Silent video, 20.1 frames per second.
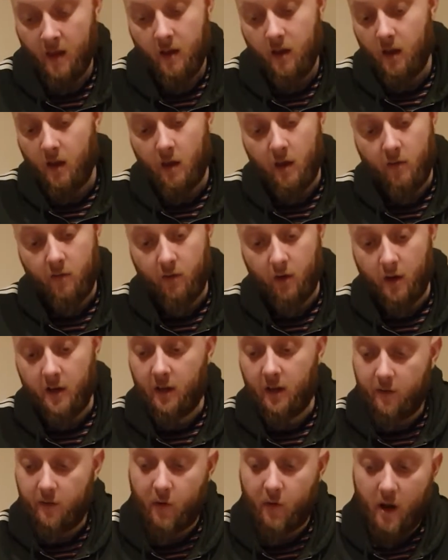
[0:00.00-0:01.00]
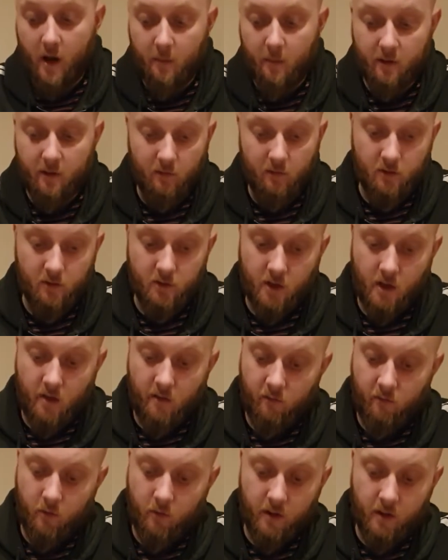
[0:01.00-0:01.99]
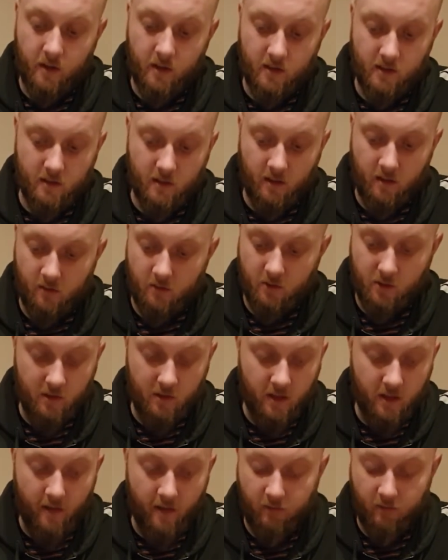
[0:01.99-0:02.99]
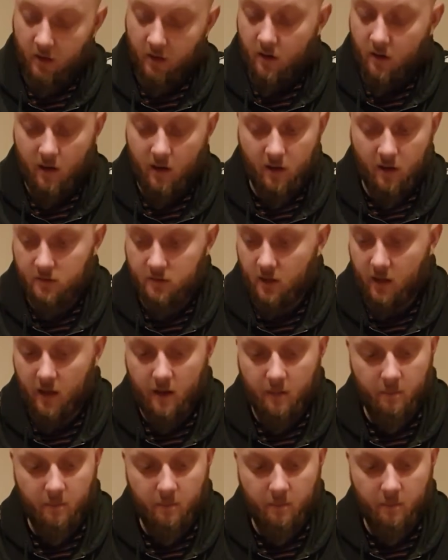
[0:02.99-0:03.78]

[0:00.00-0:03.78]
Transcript: I think if you're able to resolve one of these, like you should definitely not lose the game.